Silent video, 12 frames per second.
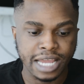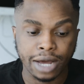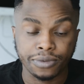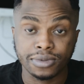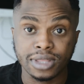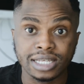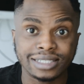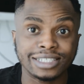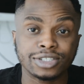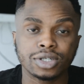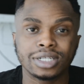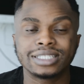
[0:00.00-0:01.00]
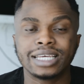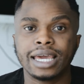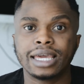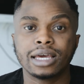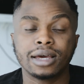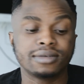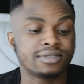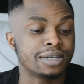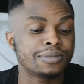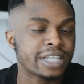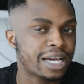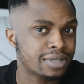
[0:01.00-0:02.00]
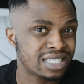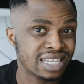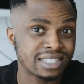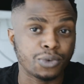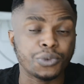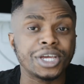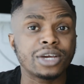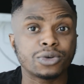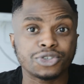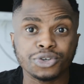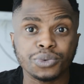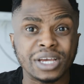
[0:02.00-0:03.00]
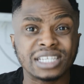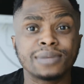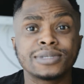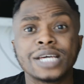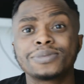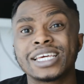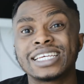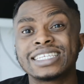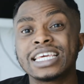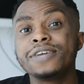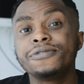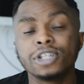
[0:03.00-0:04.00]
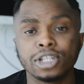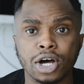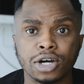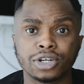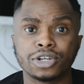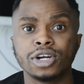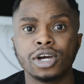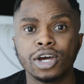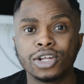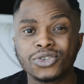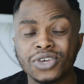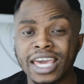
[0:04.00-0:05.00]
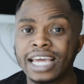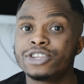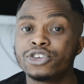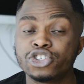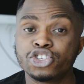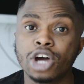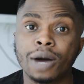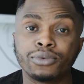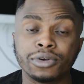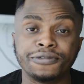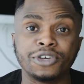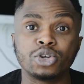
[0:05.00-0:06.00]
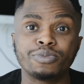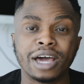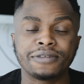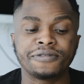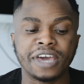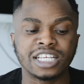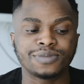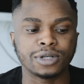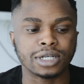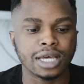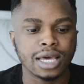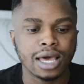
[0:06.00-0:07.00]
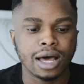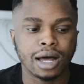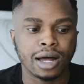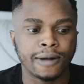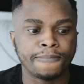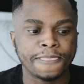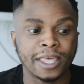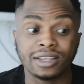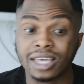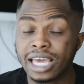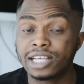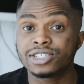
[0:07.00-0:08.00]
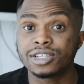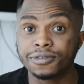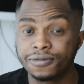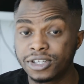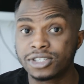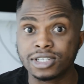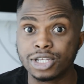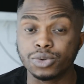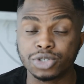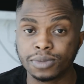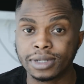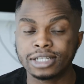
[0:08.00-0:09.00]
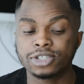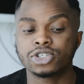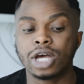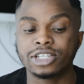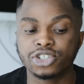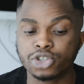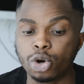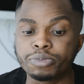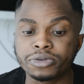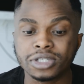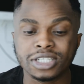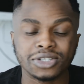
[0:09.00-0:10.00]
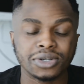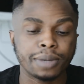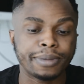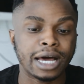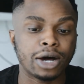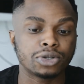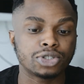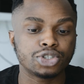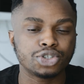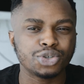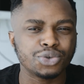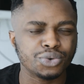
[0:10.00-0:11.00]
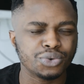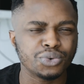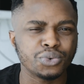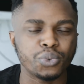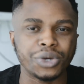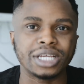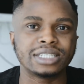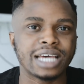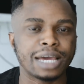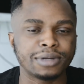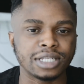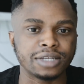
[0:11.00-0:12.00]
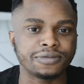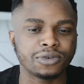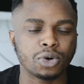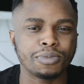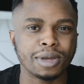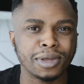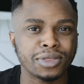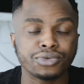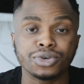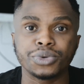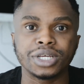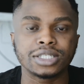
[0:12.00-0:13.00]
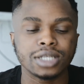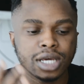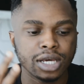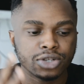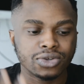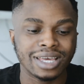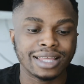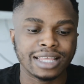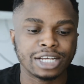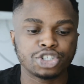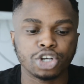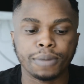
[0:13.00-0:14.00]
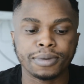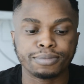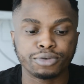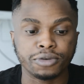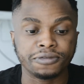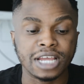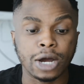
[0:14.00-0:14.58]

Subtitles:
Now this is going to take, sometimes it takes a week or 2 weeks, sometimes it takes even longer to get your shop reviewed by Facebook. In the case of this new shop that I just opened, it took about 2 weeks, I believe, or maybe 3 weeks to get that shop approved.